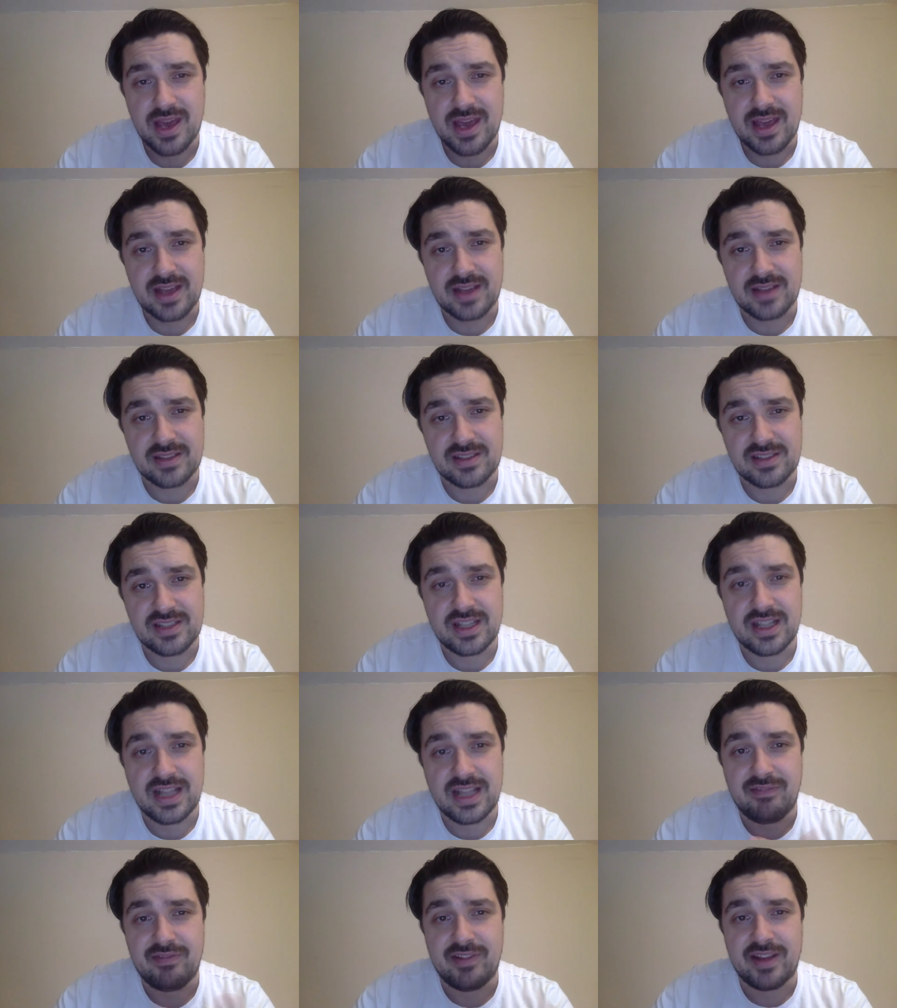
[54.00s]
can
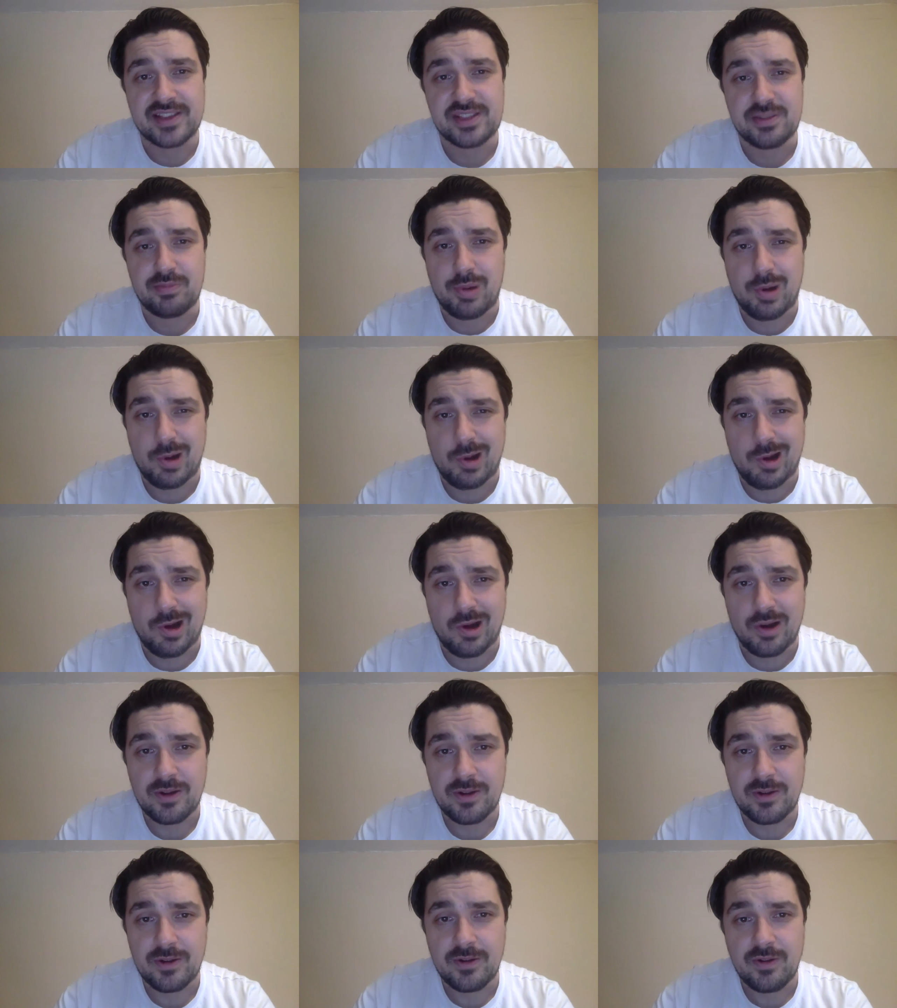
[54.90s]
still have that
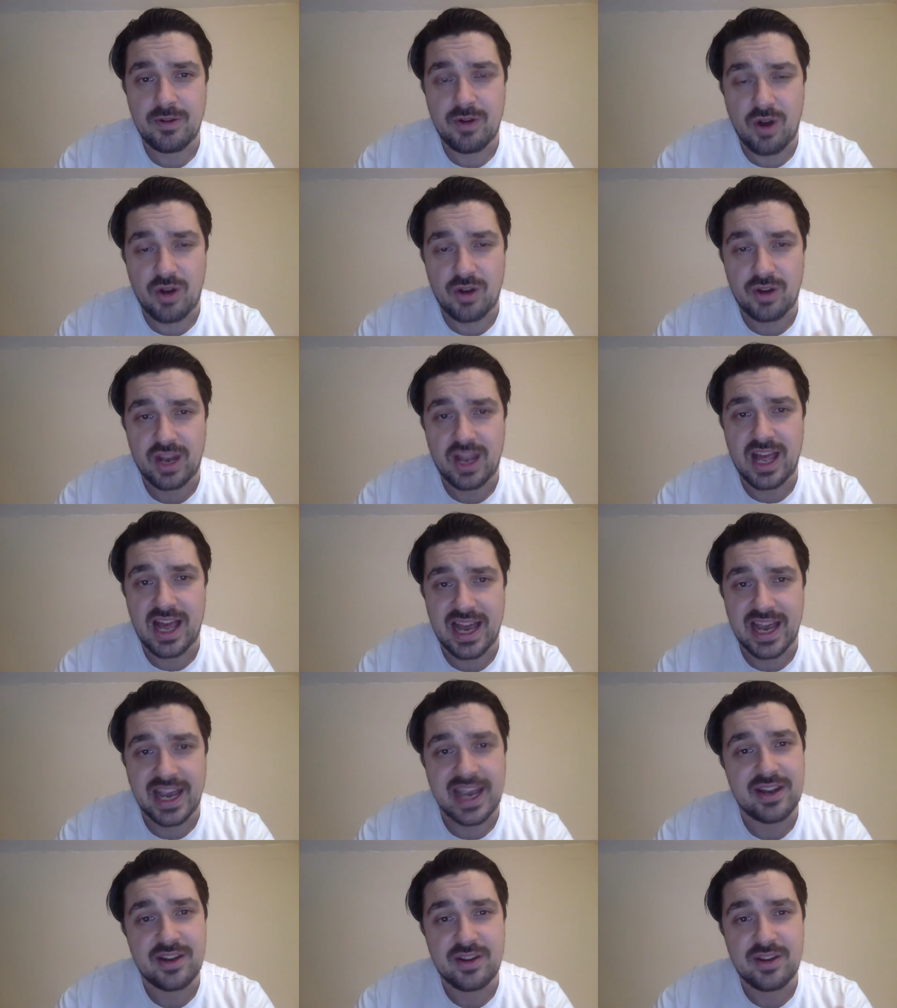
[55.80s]
support
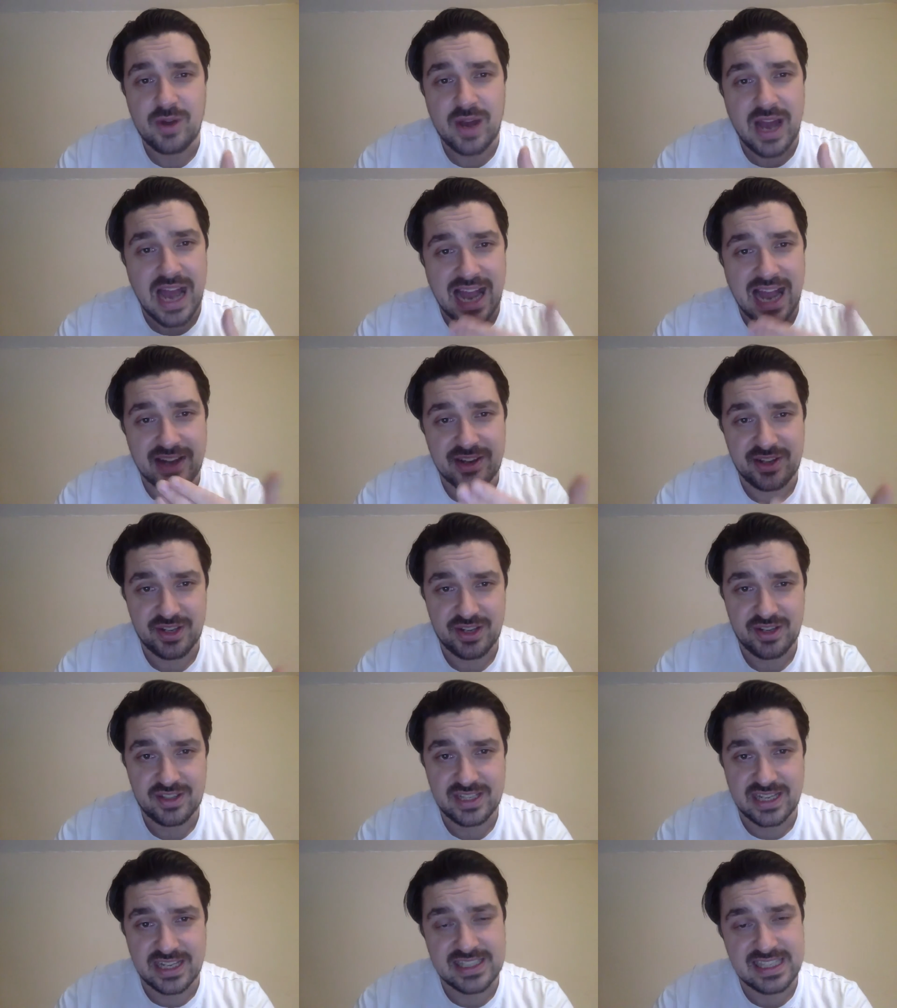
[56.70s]
online and
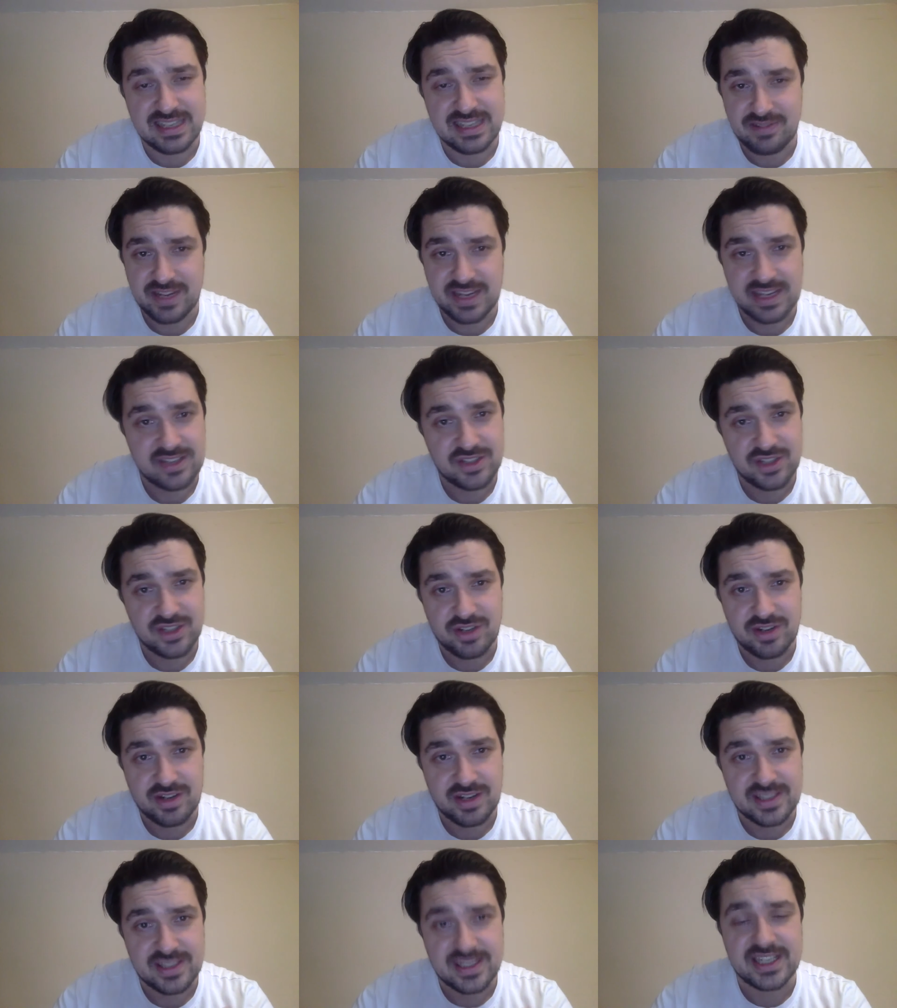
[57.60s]
use the activities
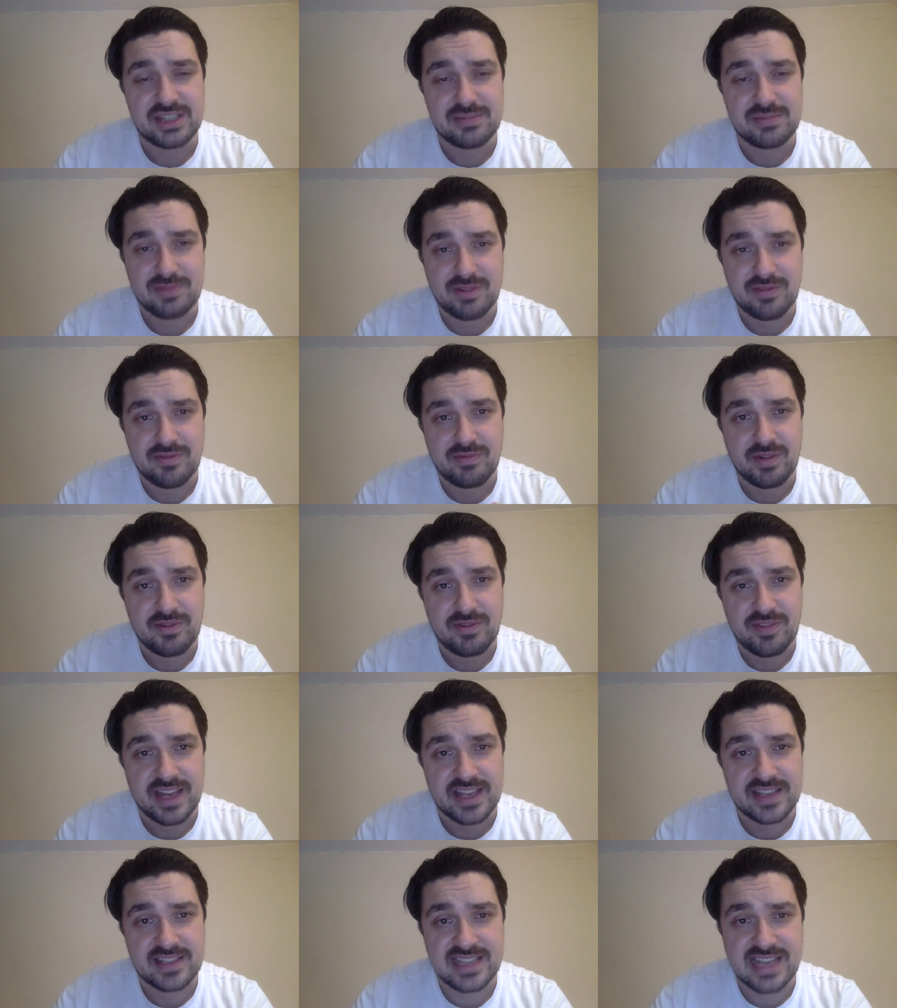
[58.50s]
during a session
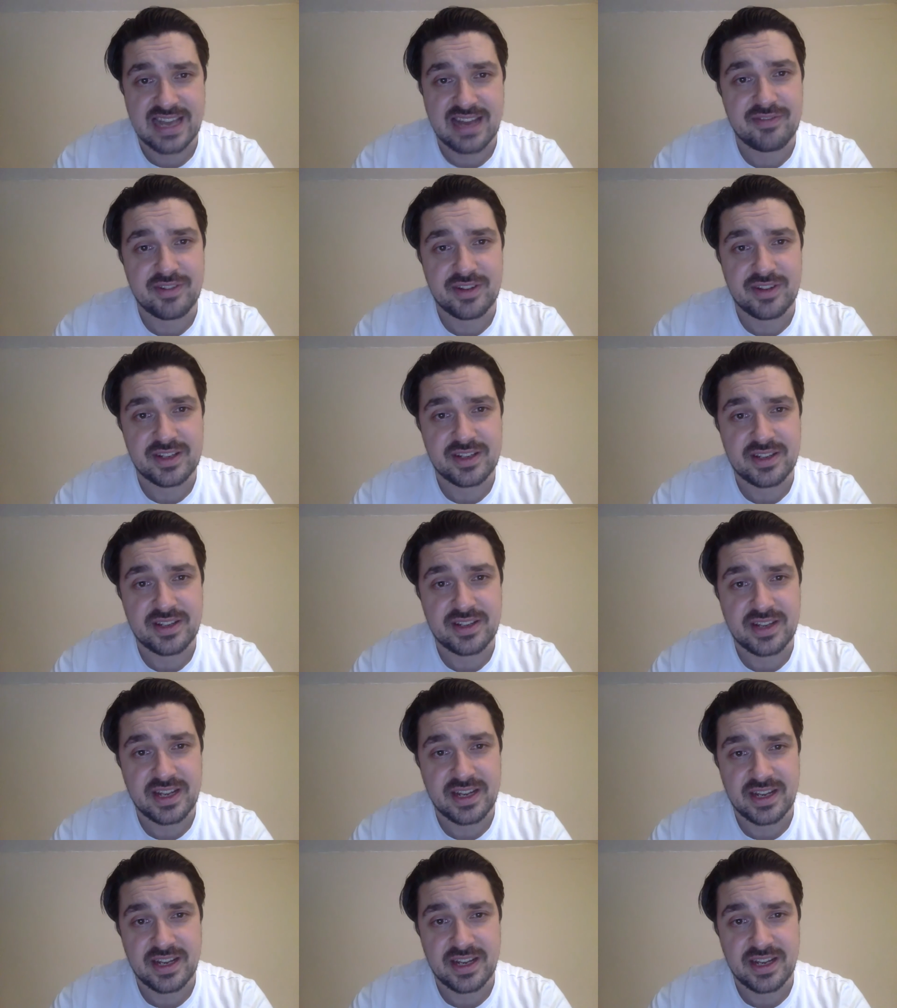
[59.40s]
with their staff and
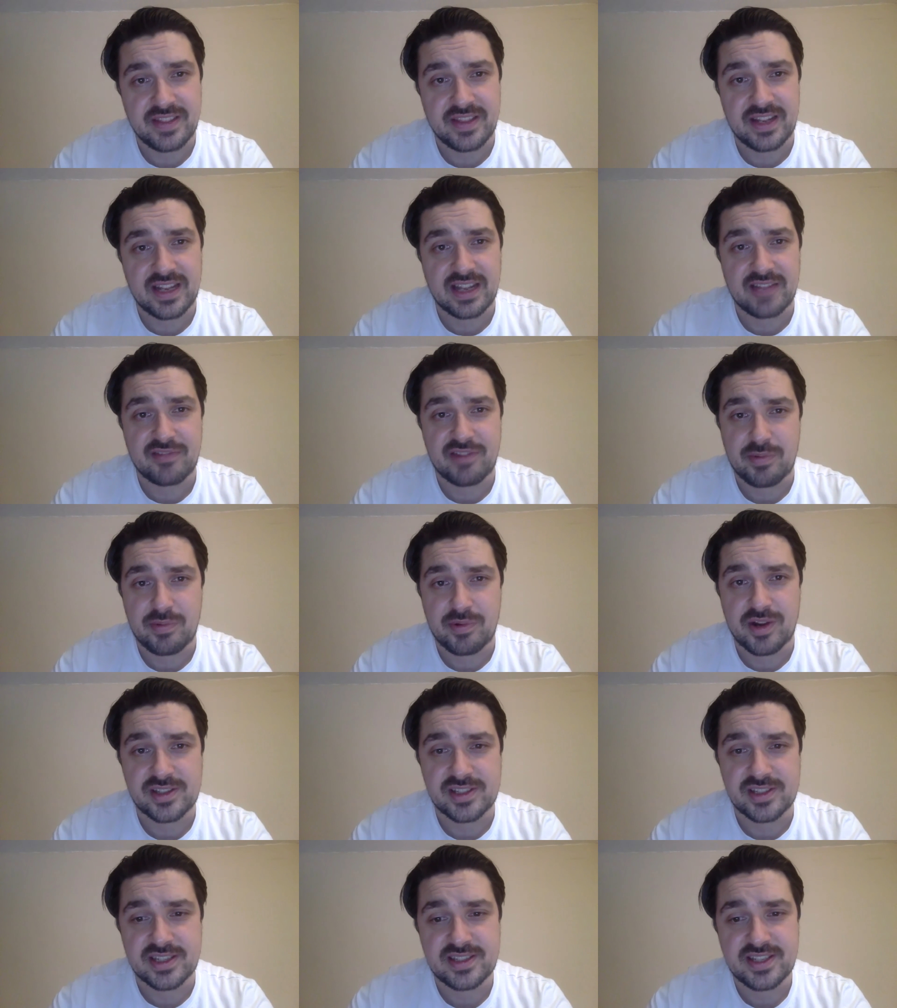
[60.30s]
in the delivery
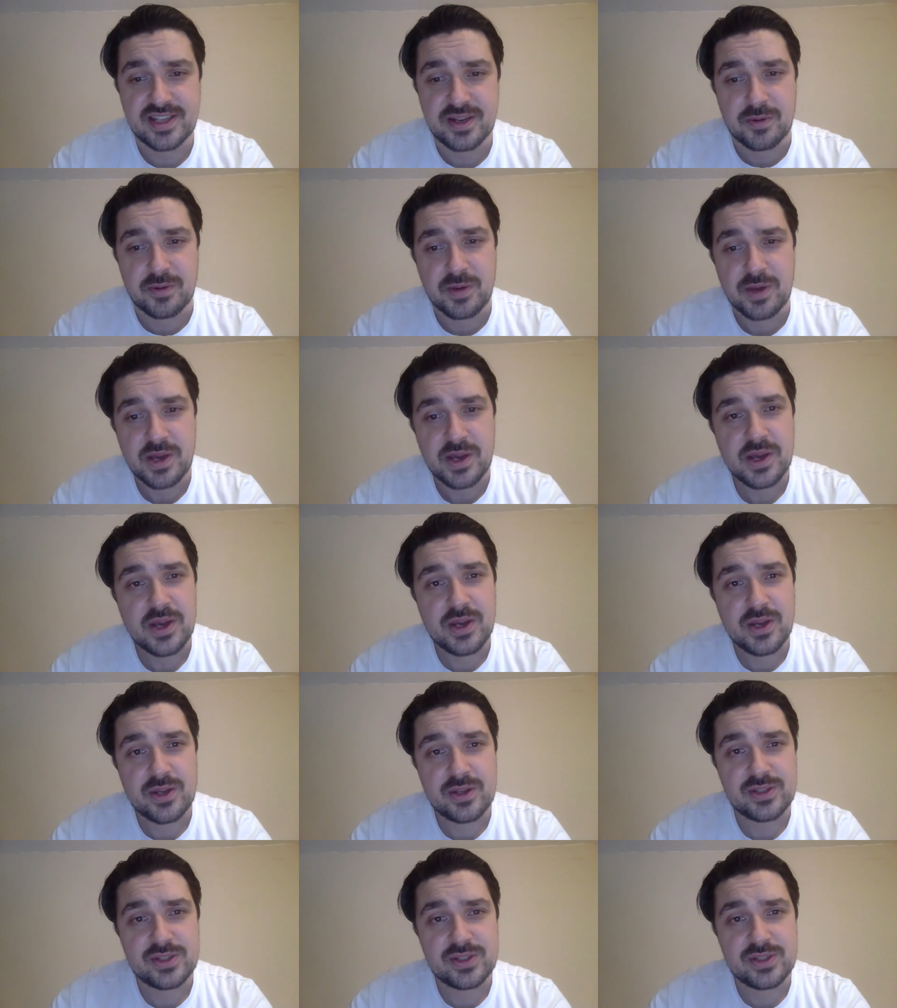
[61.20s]
process too.
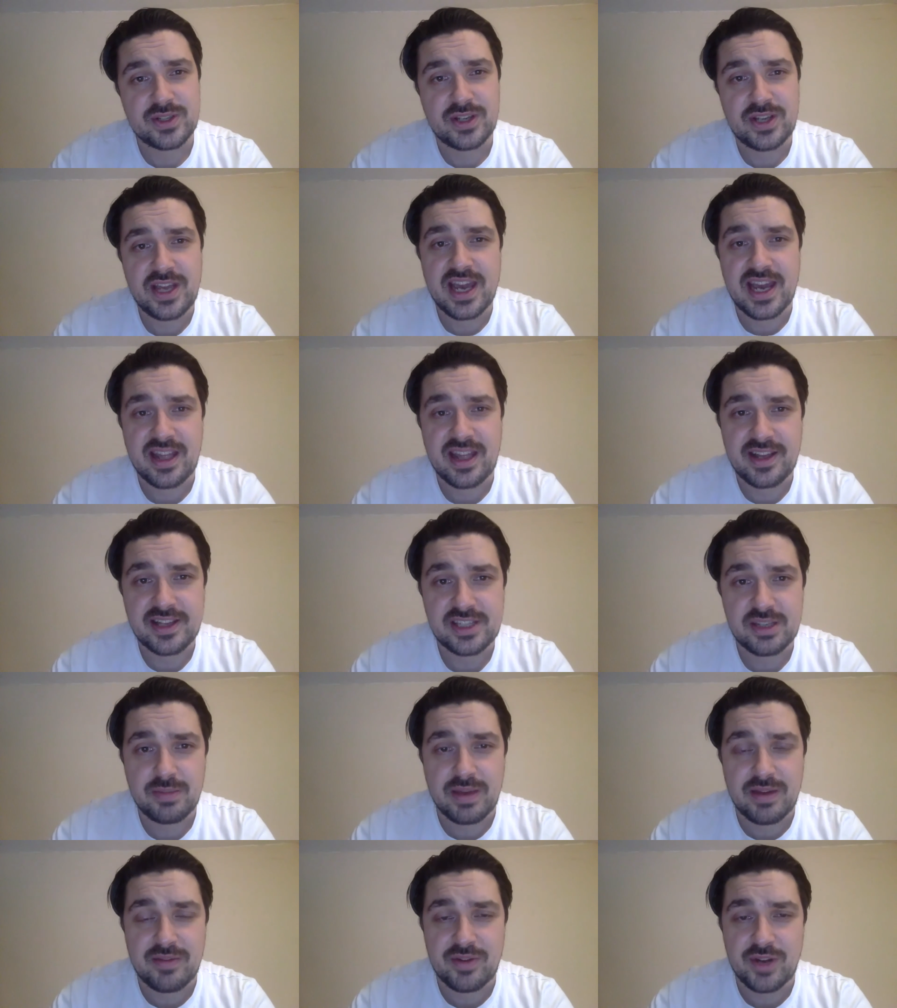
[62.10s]
So yeah,
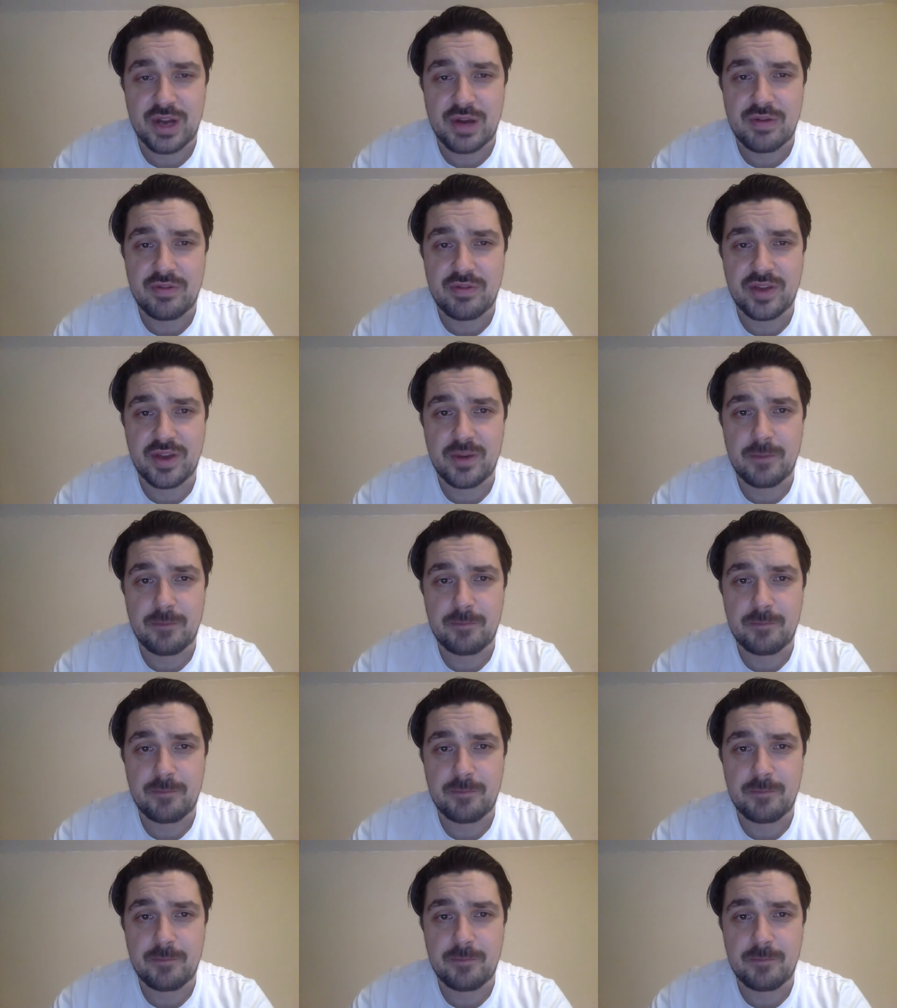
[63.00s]
that's a bit of an overview.